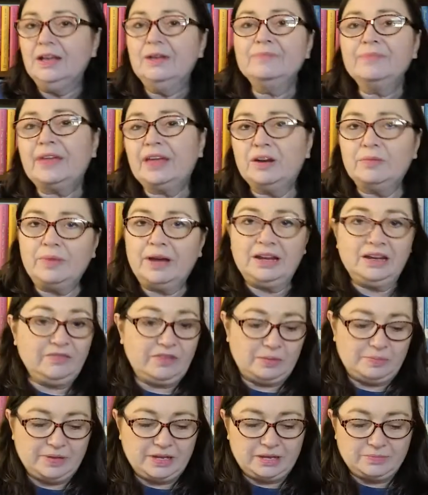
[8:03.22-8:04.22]
I don't mind if I
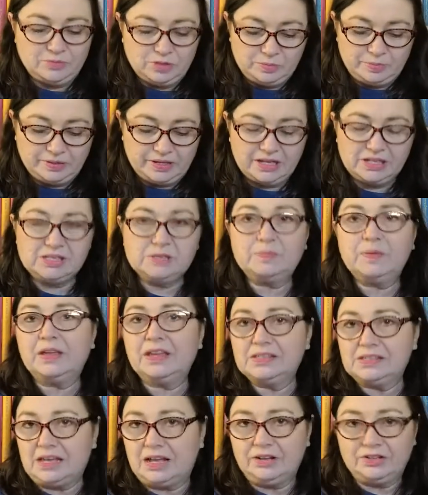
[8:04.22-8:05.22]
pick up duplicates because
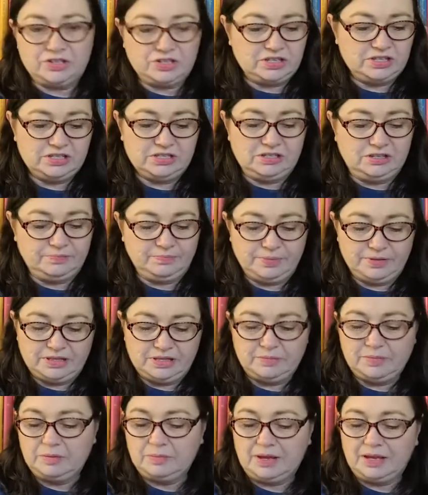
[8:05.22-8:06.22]
I'll just put them
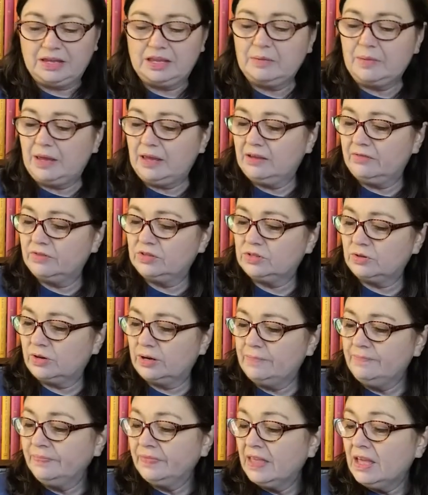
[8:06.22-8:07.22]
in my eBay inventory.
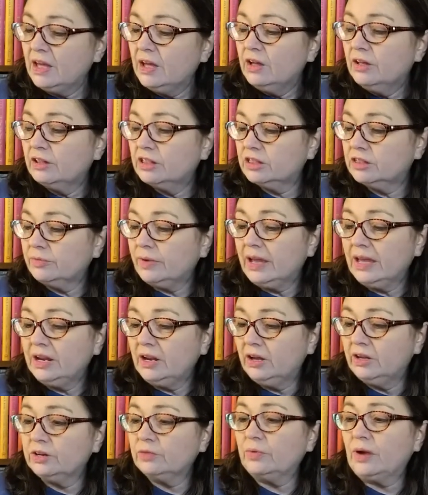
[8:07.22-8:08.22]
Thread
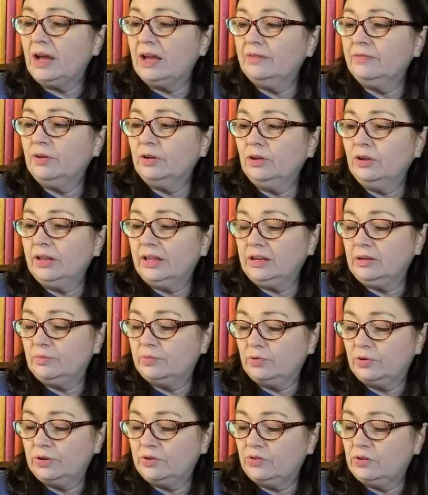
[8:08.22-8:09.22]
on Arrival, an
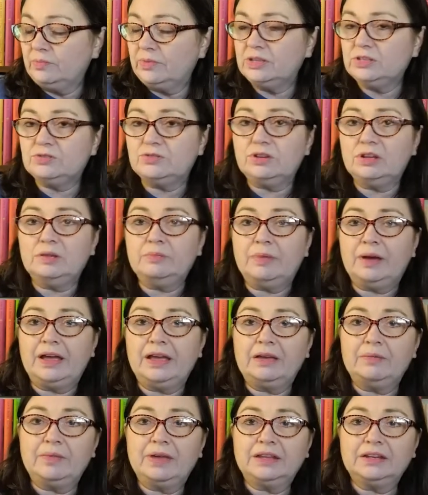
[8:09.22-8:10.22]
embroidery mystery by
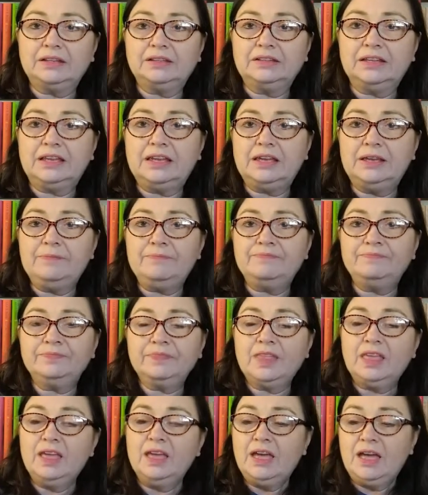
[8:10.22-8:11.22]
Amanda Lee.
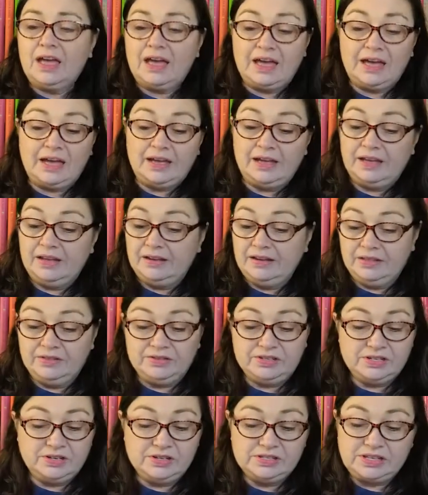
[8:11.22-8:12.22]
Another
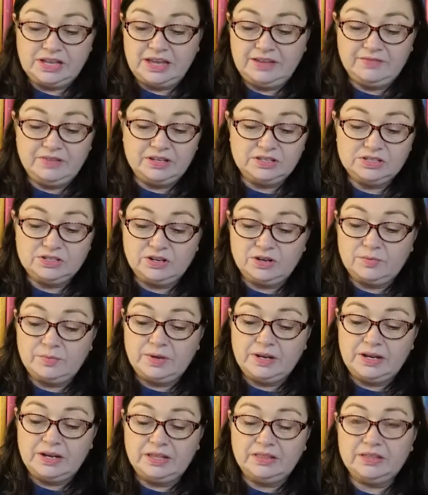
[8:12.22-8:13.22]
series I have not started
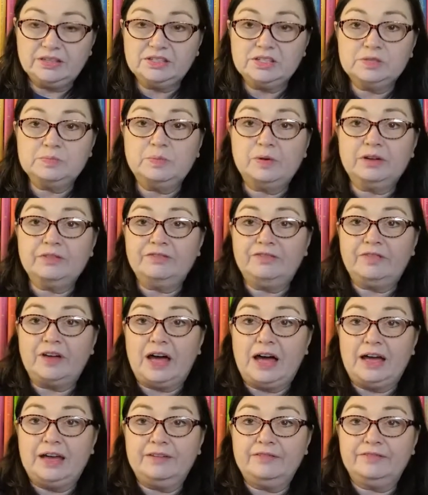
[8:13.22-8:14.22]
reading. This is book
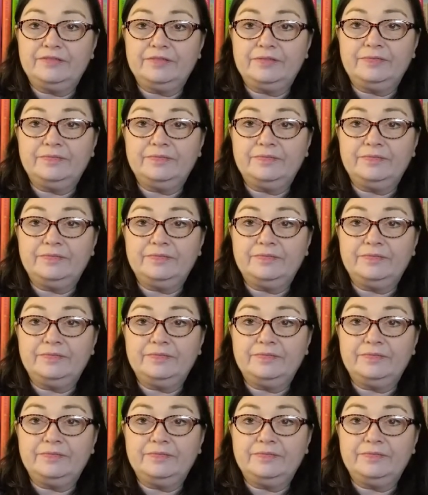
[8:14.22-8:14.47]
5.